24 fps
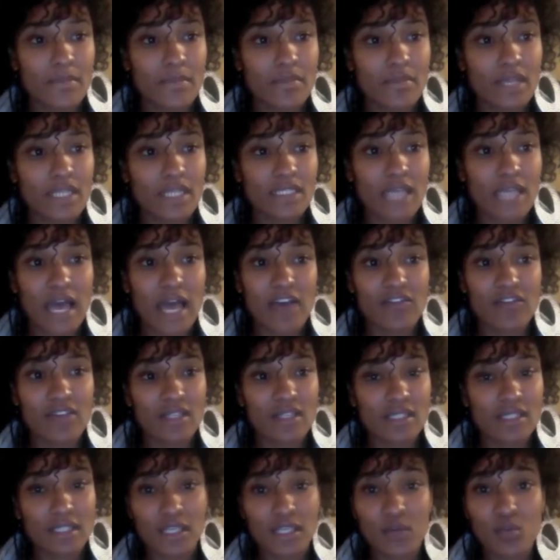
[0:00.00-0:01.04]
It's
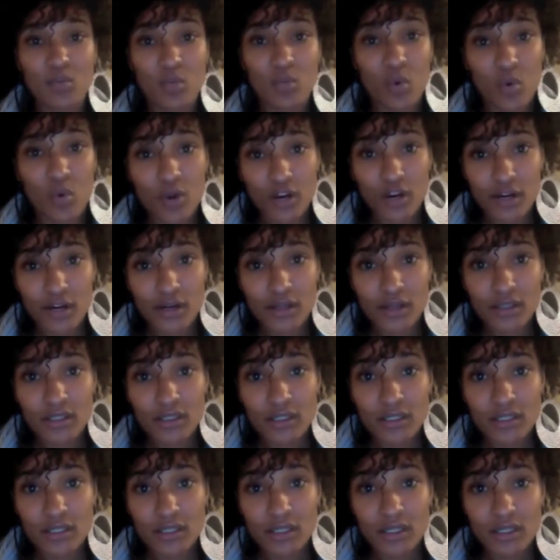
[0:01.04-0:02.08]
obviously a war.
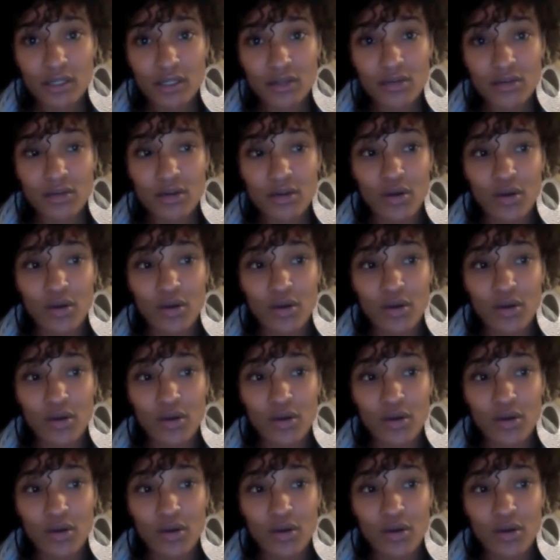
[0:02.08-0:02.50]
You know,